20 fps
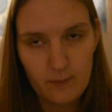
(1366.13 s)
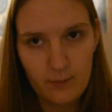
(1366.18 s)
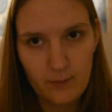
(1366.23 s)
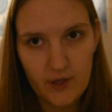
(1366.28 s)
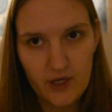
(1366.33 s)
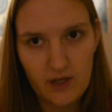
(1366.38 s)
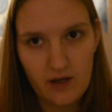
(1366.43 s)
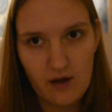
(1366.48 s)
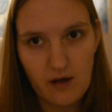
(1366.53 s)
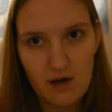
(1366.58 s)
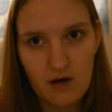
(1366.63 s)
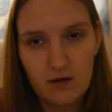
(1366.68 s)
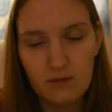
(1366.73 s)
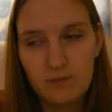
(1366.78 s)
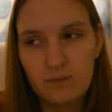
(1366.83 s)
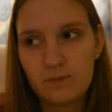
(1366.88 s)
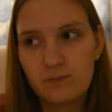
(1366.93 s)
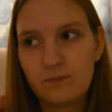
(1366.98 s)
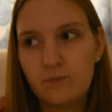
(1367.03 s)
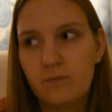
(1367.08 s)
But yeah,
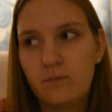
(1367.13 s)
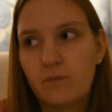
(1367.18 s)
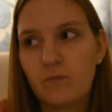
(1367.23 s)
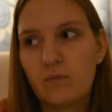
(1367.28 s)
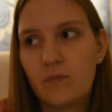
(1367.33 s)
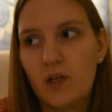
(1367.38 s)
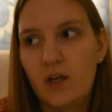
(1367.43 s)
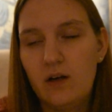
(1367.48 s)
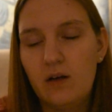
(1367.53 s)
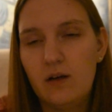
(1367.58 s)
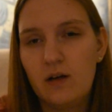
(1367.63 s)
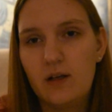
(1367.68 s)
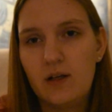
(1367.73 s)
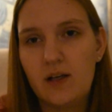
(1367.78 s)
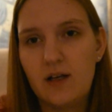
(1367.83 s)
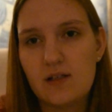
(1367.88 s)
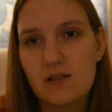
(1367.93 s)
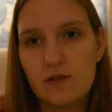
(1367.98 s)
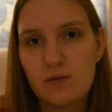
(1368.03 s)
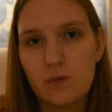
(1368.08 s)
I
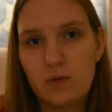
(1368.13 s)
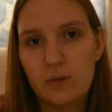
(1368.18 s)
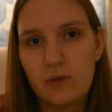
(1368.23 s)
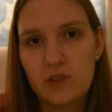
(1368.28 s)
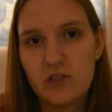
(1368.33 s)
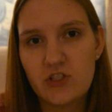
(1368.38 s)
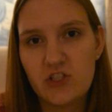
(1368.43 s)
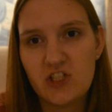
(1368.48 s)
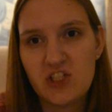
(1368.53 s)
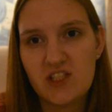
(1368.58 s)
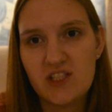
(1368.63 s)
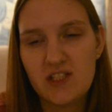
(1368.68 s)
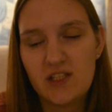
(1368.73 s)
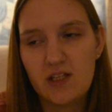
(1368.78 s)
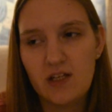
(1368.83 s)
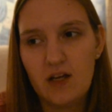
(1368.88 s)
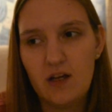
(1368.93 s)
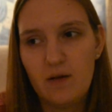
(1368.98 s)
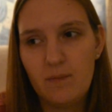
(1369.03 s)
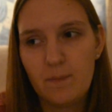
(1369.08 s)
guess we will just
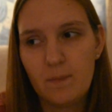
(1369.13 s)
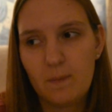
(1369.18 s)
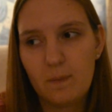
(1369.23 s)
see.